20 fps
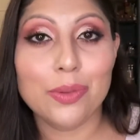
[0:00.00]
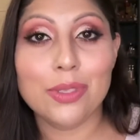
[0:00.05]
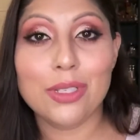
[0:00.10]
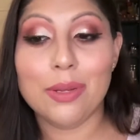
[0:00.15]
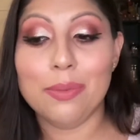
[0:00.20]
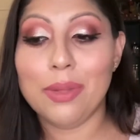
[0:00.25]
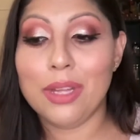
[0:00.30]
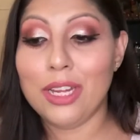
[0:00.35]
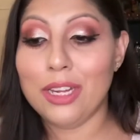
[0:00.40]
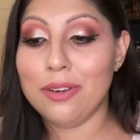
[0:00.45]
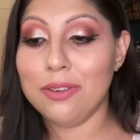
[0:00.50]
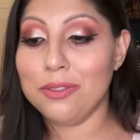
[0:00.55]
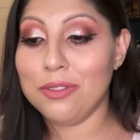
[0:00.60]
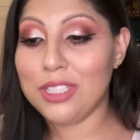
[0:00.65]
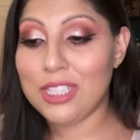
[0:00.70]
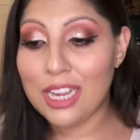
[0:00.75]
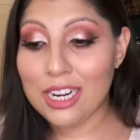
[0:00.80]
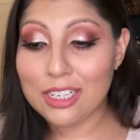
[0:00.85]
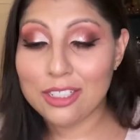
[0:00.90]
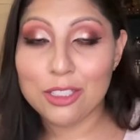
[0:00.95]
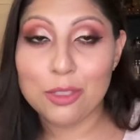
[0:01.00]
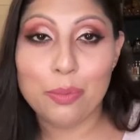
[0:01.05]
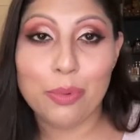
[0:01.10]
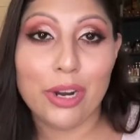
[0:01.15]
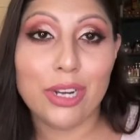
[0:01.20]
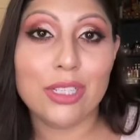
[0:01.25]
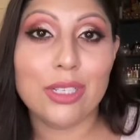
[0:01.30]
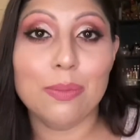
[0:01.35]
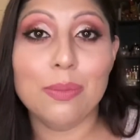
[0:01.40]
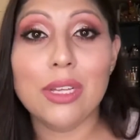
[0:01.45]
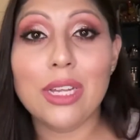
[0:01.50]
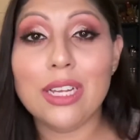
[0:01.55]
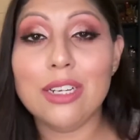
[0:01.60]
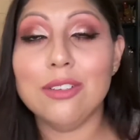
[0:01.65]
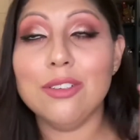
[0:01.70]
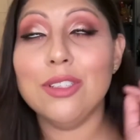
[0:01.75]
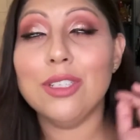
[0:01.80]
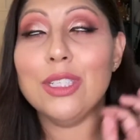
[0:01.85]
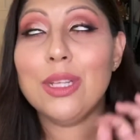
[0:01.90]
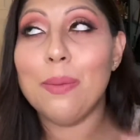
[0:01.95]
some kind of setting spray, some kind
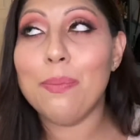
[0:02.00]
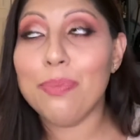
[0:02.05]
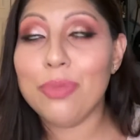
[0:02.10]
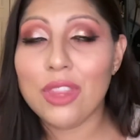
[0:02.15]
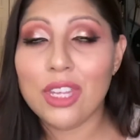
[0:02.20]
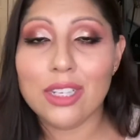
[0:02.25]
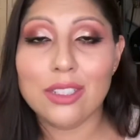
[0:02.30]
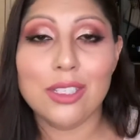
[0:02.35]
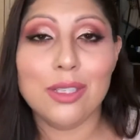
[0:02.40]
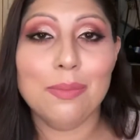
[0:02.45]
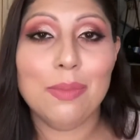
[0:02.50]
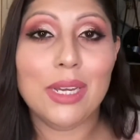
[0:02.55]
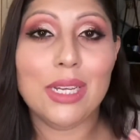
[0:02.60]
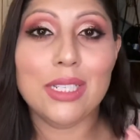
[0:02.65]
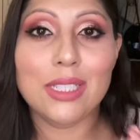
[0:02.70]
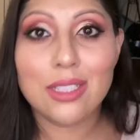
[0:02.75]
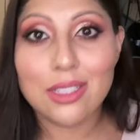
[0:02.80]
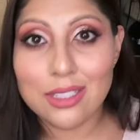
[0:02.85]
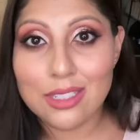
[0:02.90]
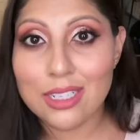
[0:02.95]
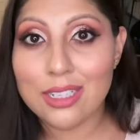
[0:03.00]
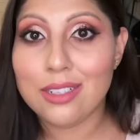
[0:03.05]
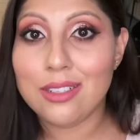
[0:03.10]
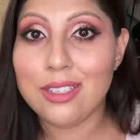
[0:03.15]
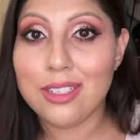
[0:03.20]
of something to make it stick